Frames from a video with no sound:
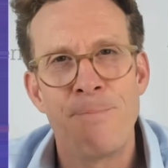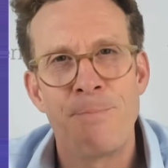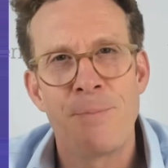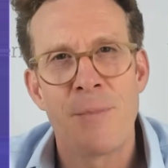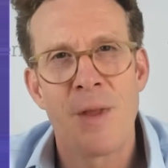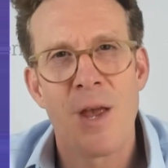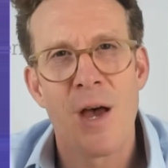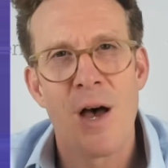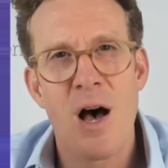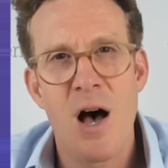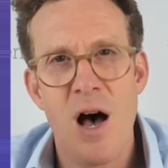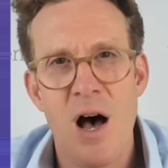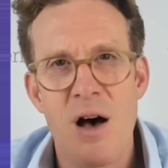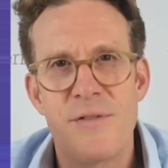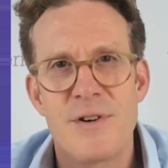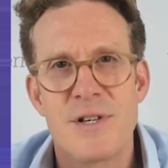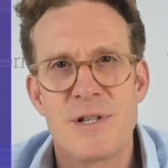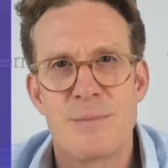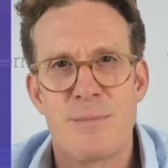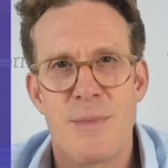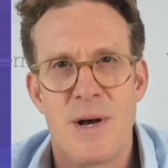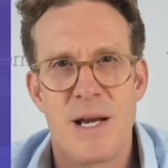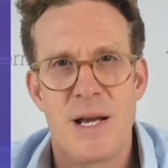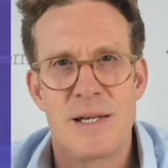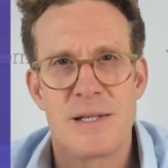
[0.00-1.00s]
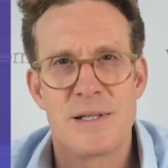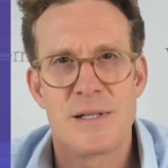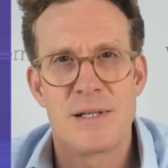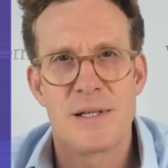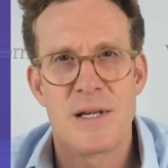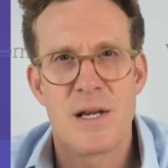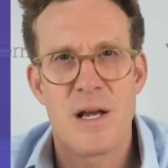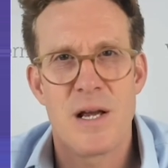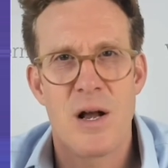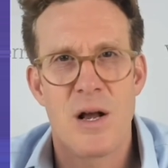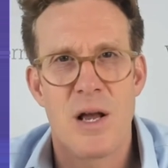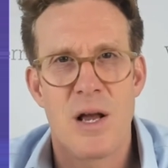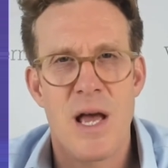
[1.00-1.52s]
harvest mites.
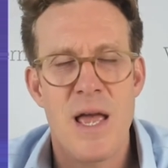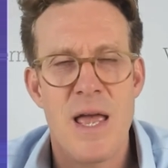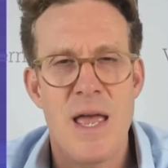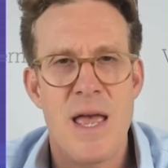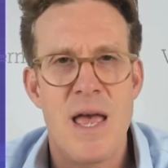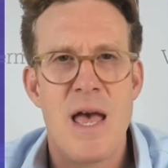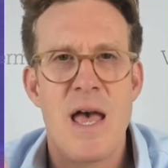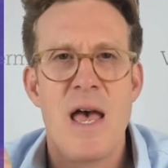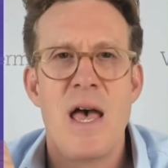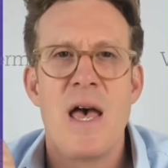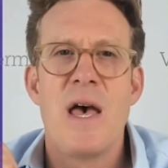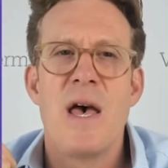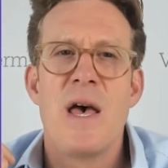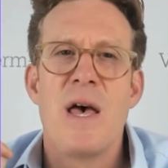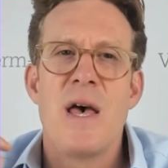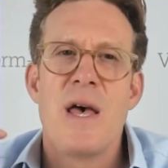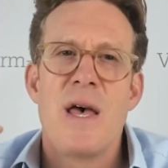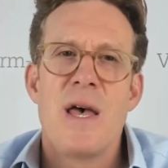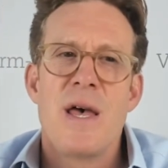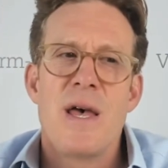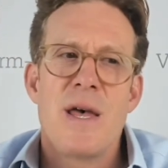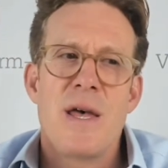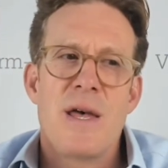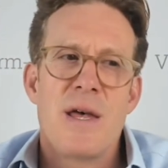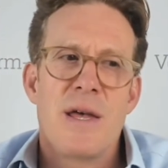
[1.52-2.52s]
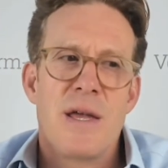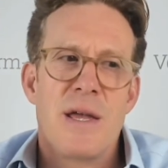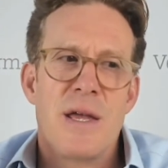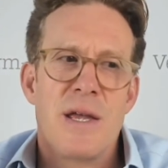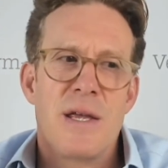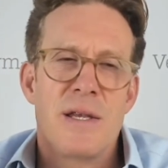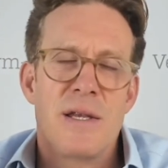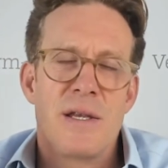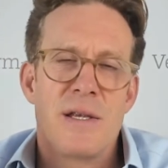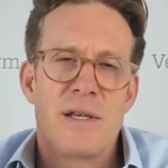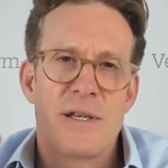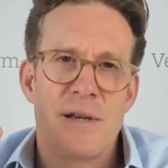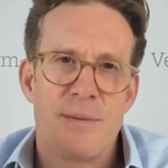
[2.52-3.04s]
Okay,
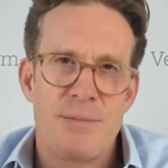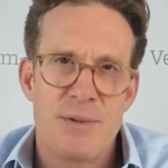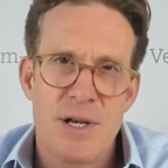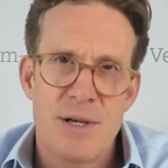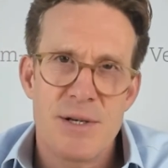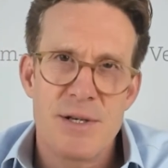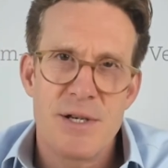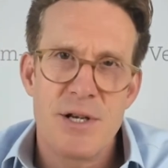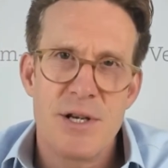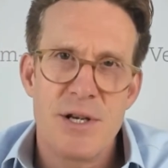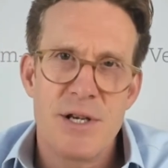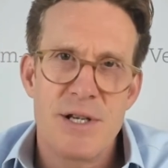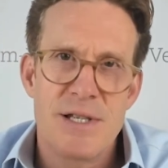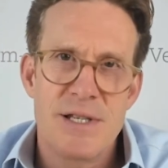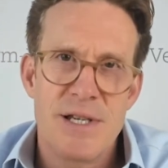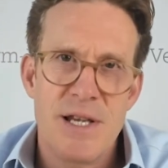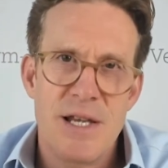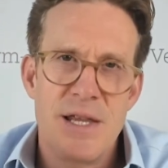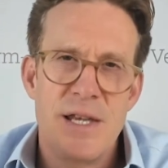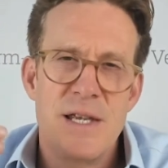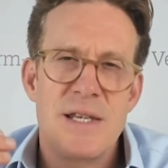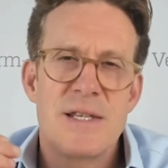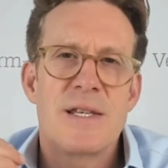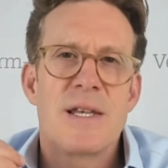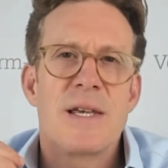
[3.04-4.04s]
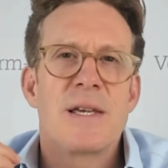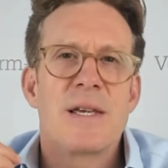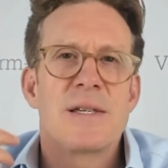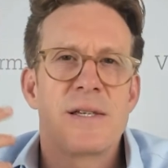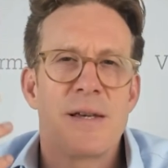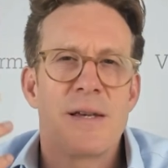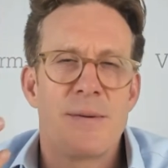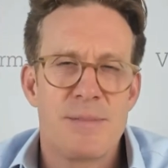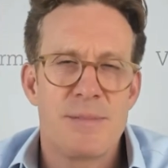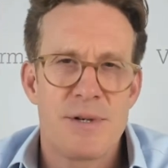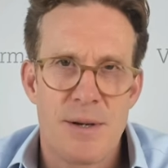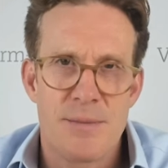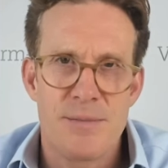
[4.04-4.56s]
sometimes you can see these things,
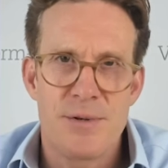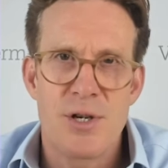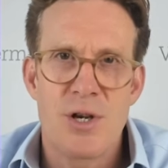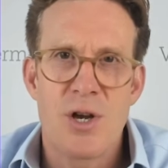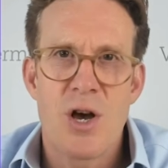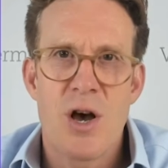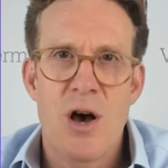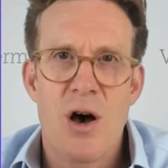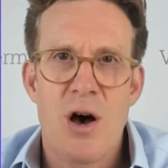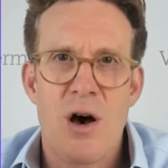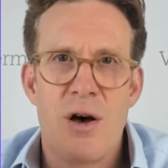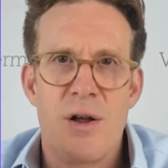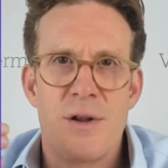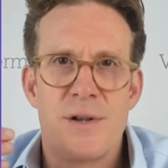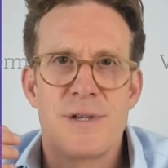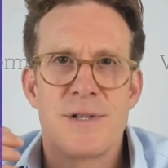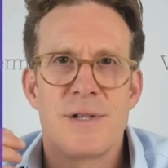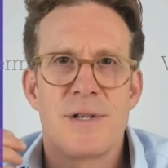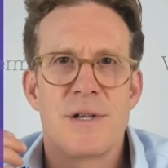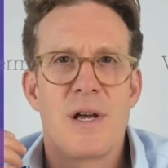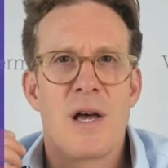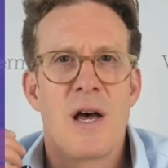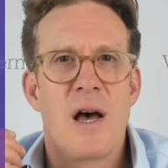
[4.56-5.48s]
sometimes you can't.